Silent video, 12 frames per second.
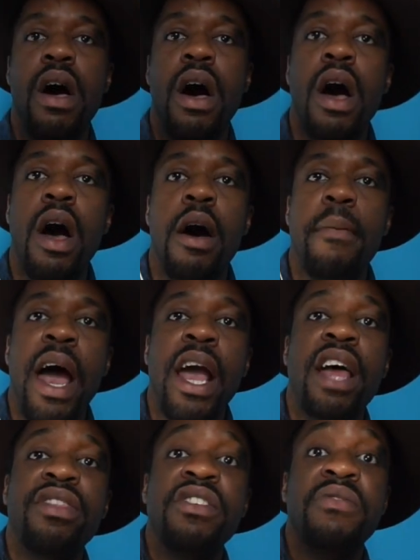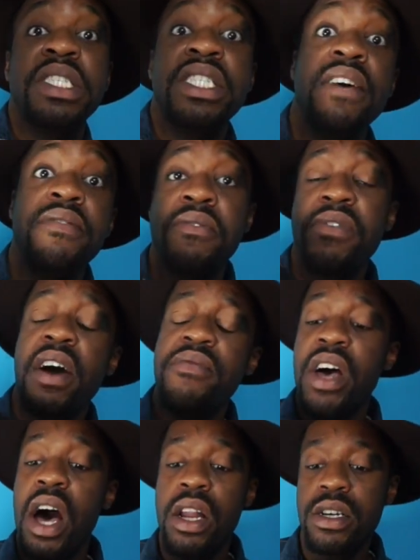Um, I got these for
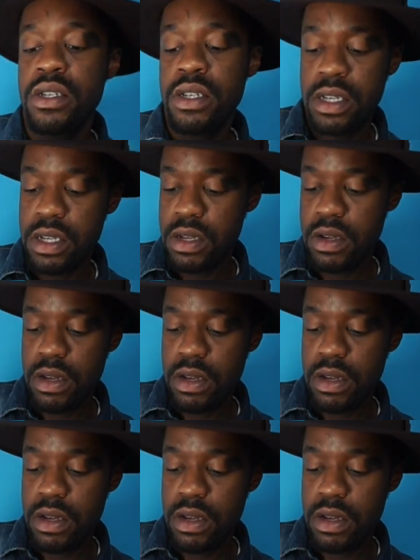$75